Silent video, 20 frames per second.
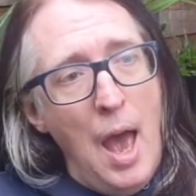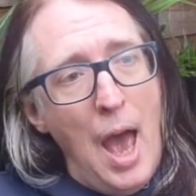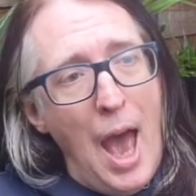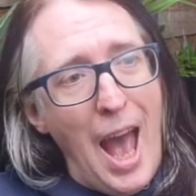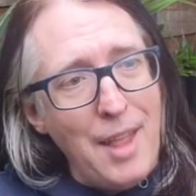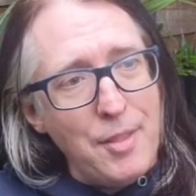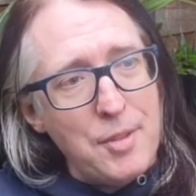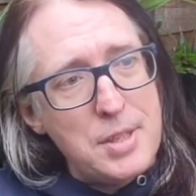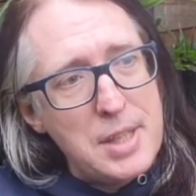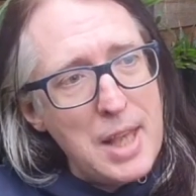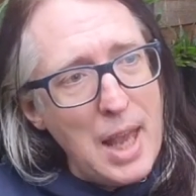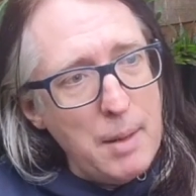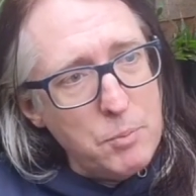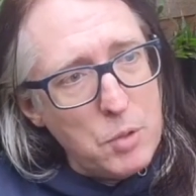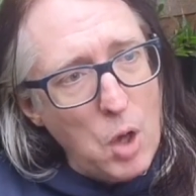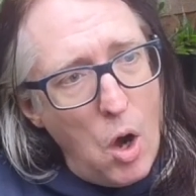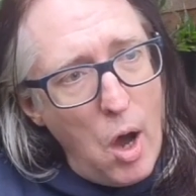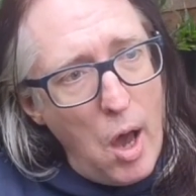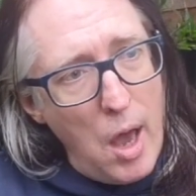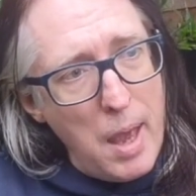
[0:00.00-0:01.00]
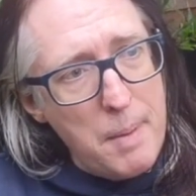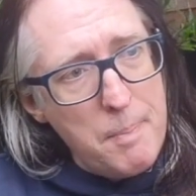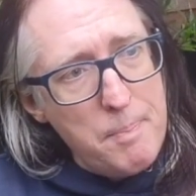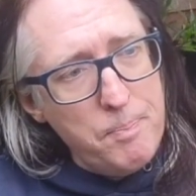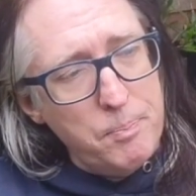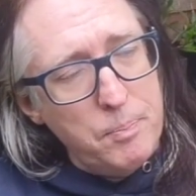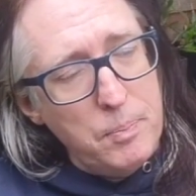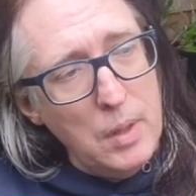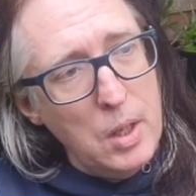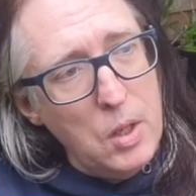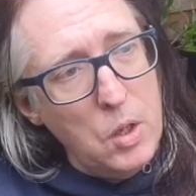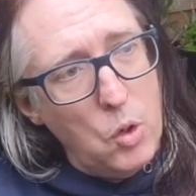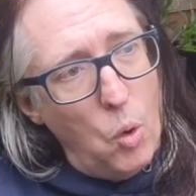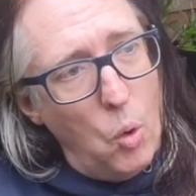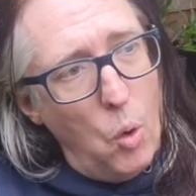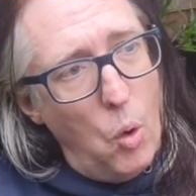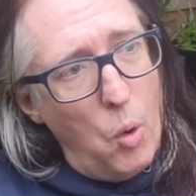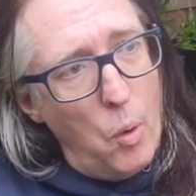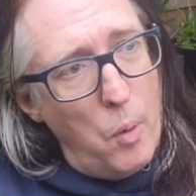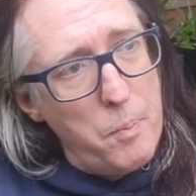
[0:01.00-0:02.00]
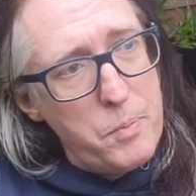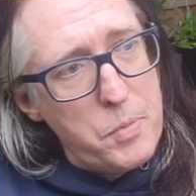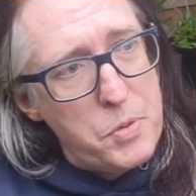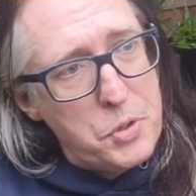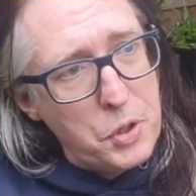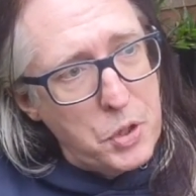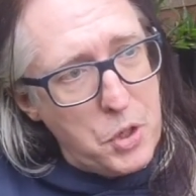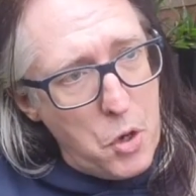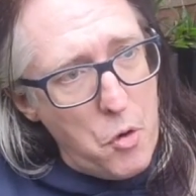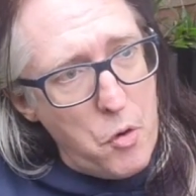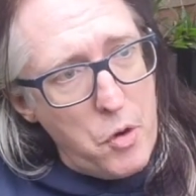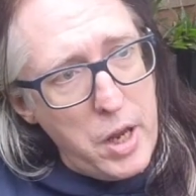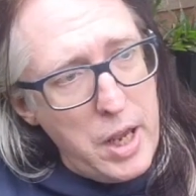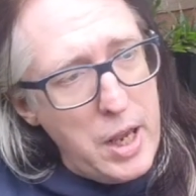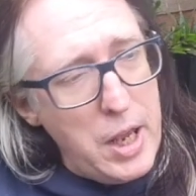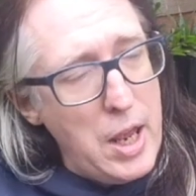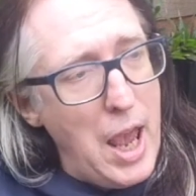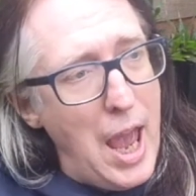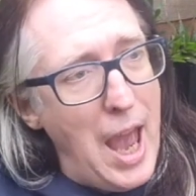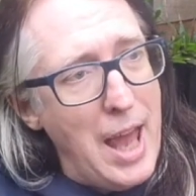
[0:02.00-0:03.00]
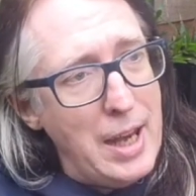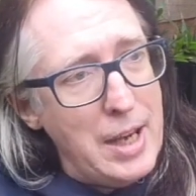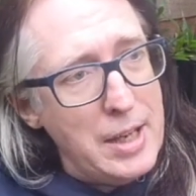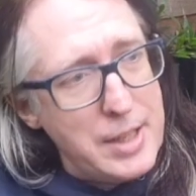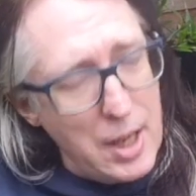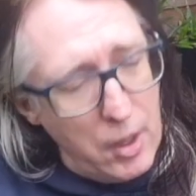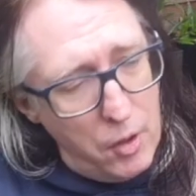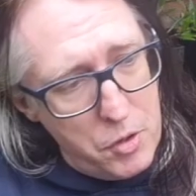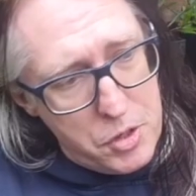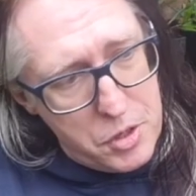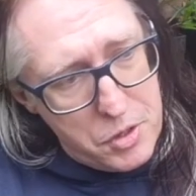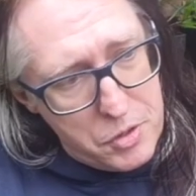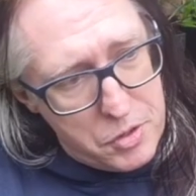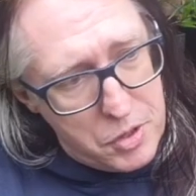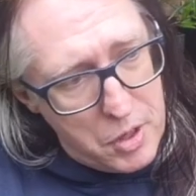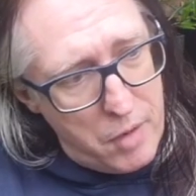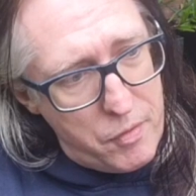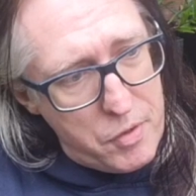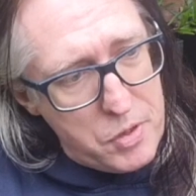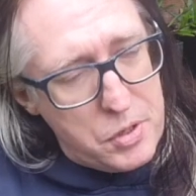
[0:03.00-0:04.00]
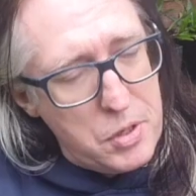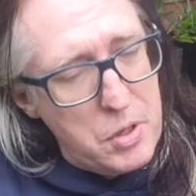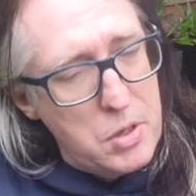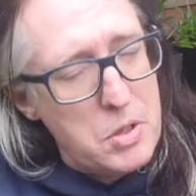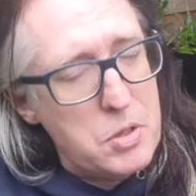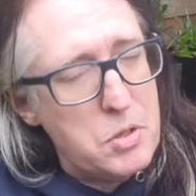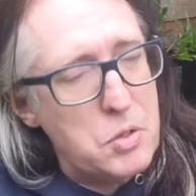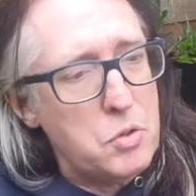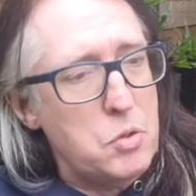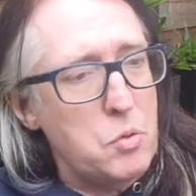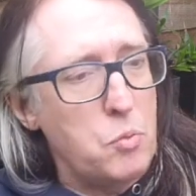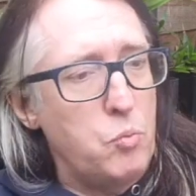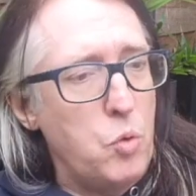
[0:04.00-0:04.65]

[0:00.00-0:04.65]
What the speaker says: At the same time, your security and intelligence services